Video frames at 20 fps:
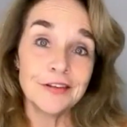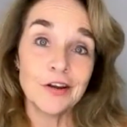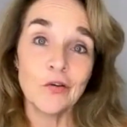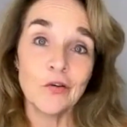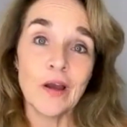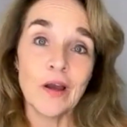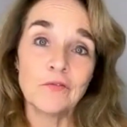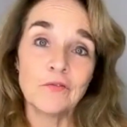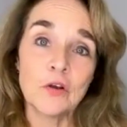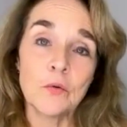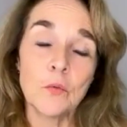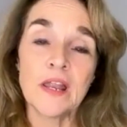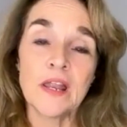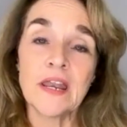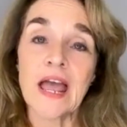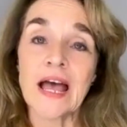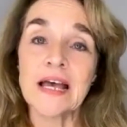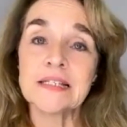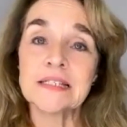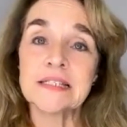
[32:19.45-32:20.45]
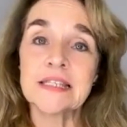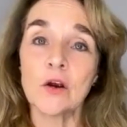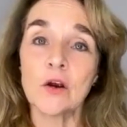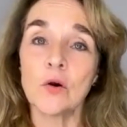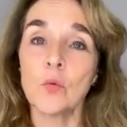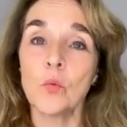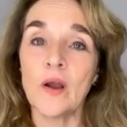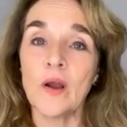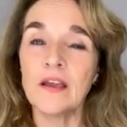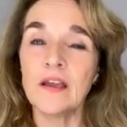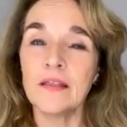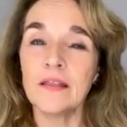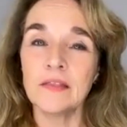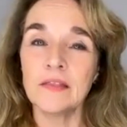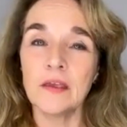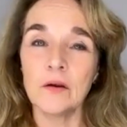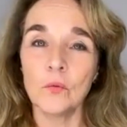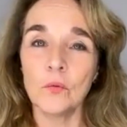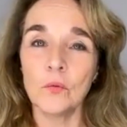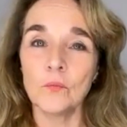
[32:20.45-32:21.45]
Everyone has their way
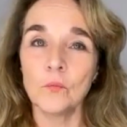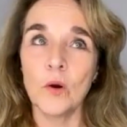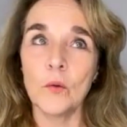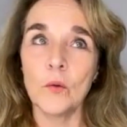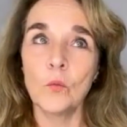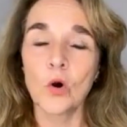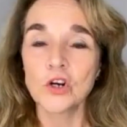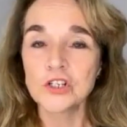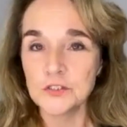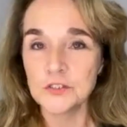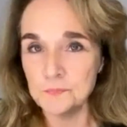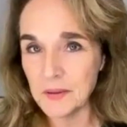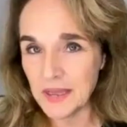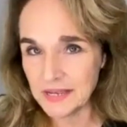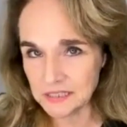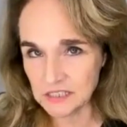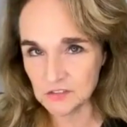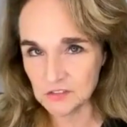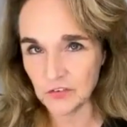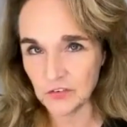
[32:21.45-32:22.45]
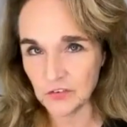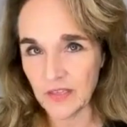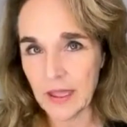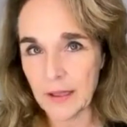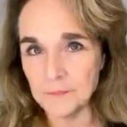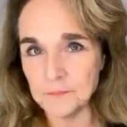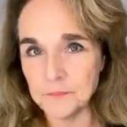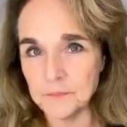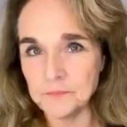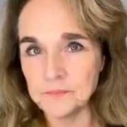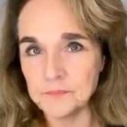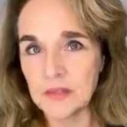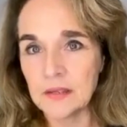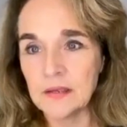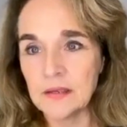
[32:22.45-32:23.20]
and their what works best for them.